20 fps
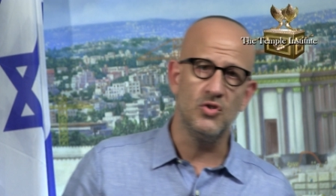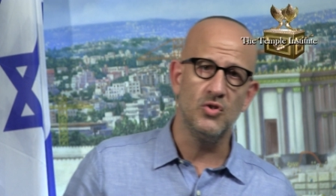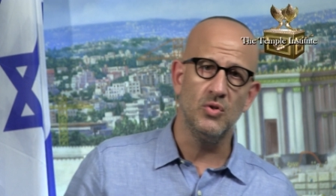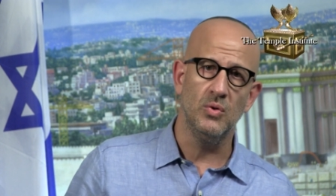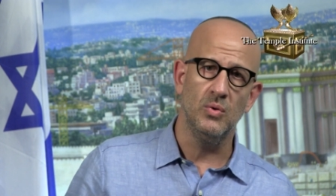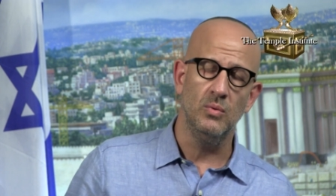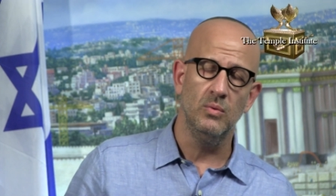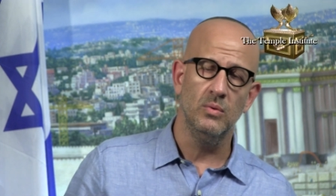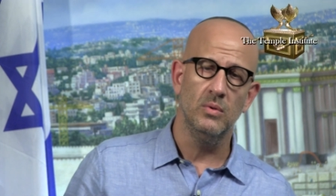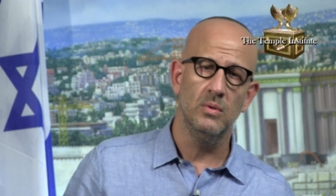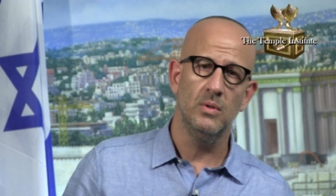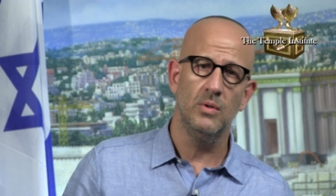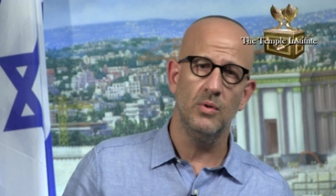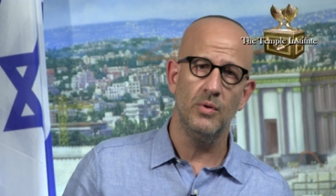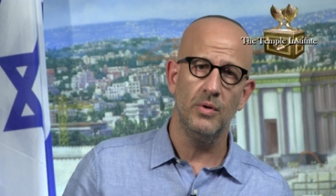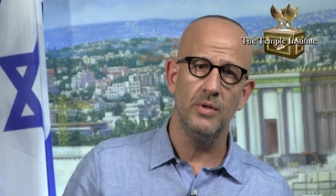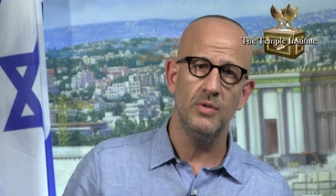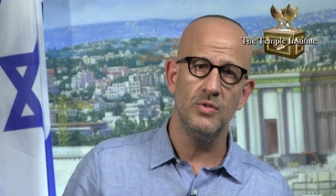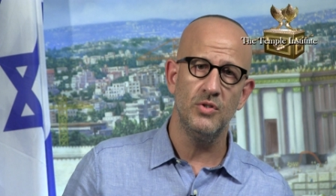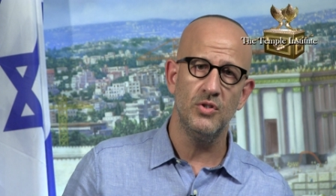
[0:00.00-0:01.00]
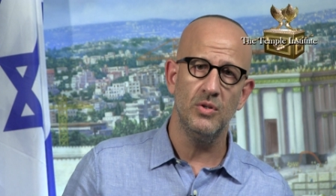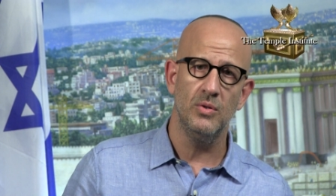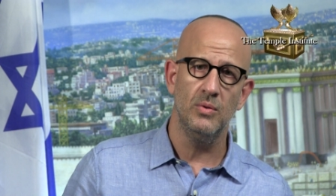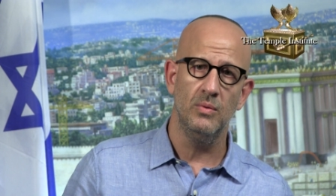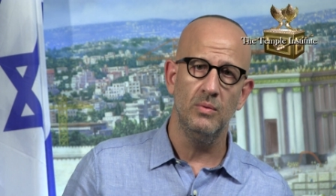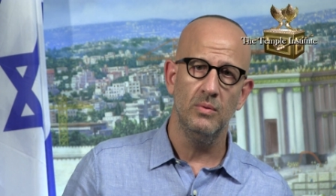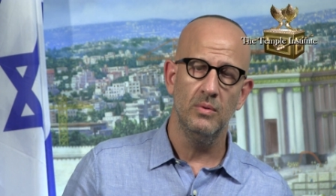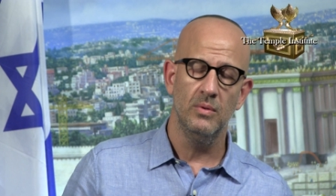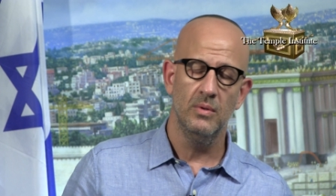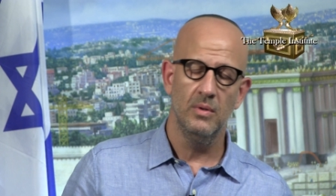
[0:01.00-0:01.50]
Jew, learned
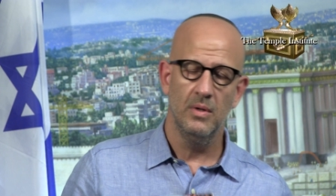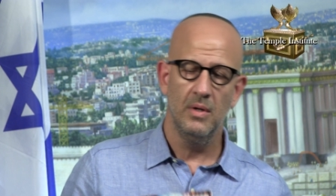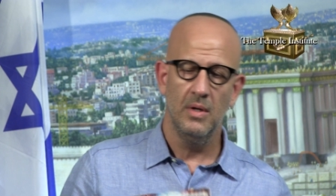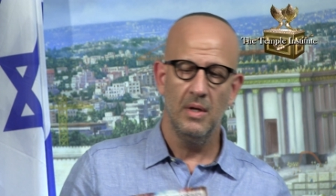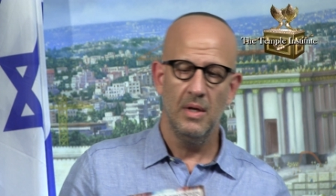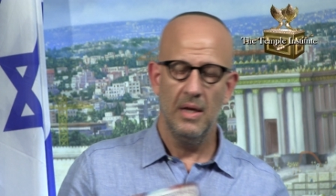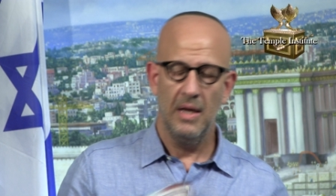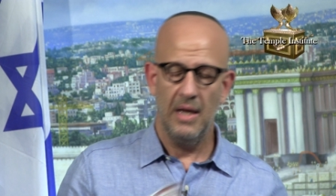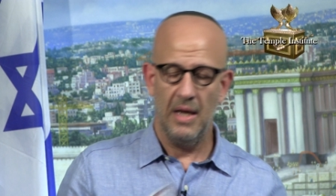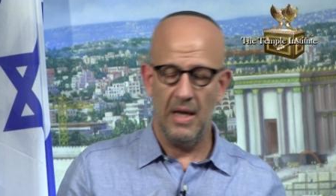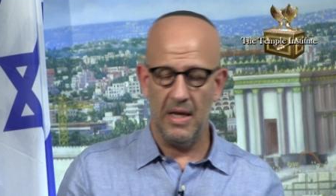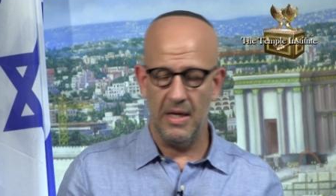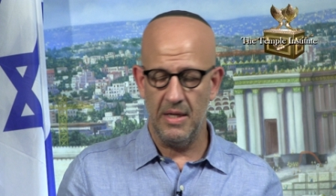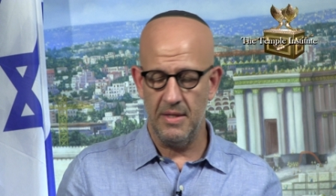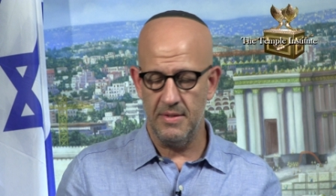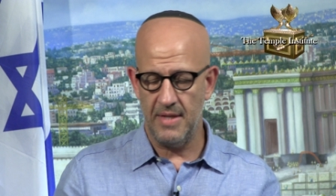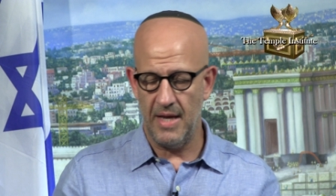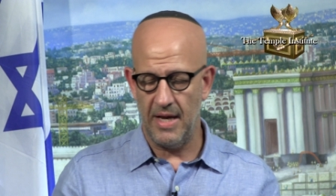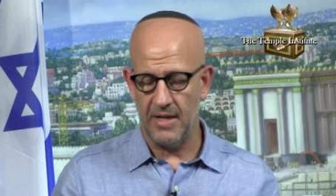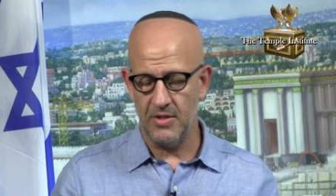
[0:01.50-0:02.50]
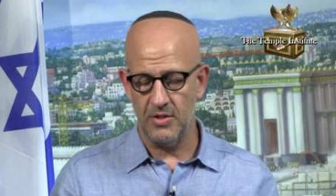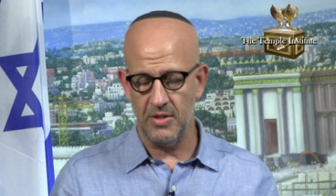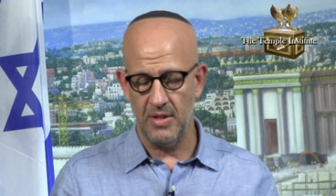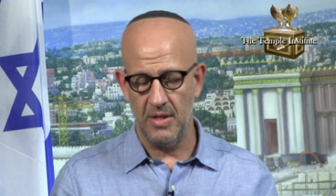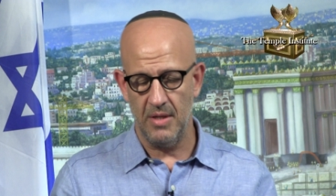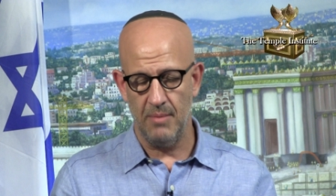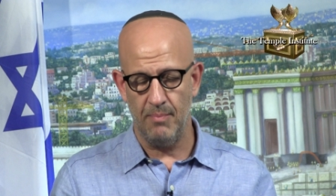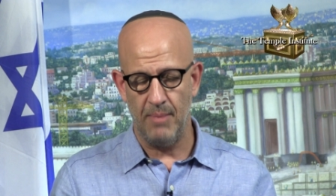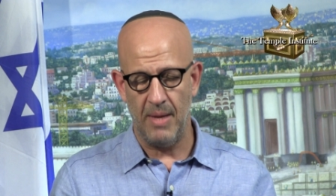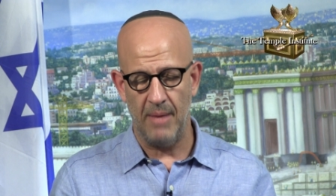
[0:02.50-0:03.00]
Jew, and he's
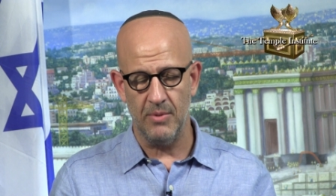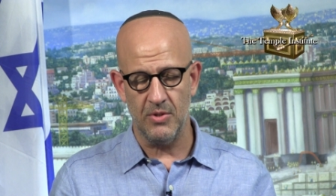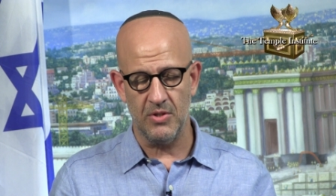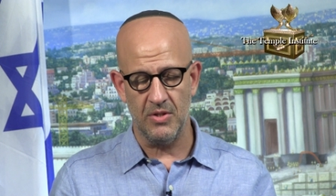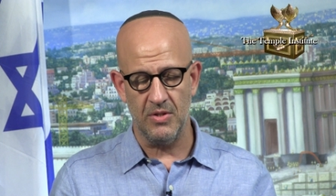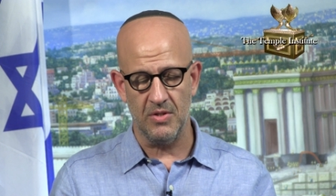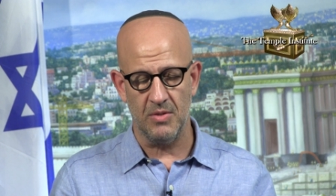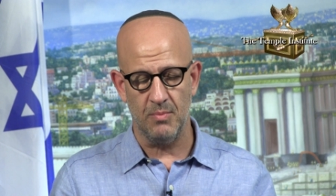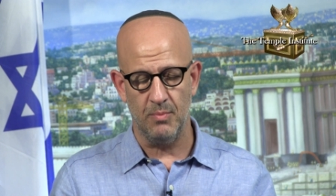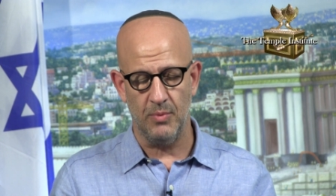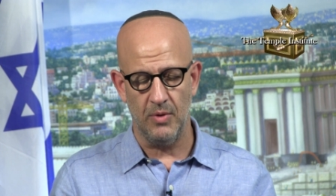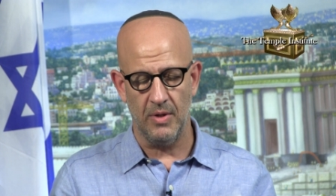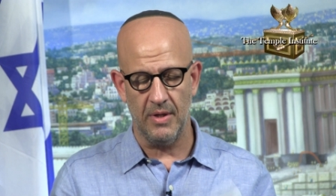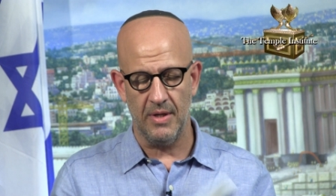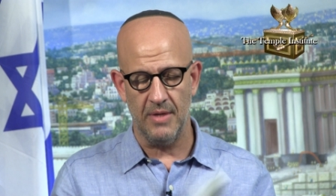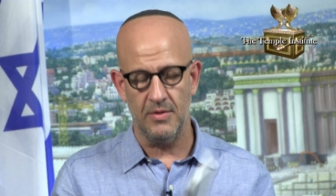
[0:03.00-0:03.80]
actually published this book.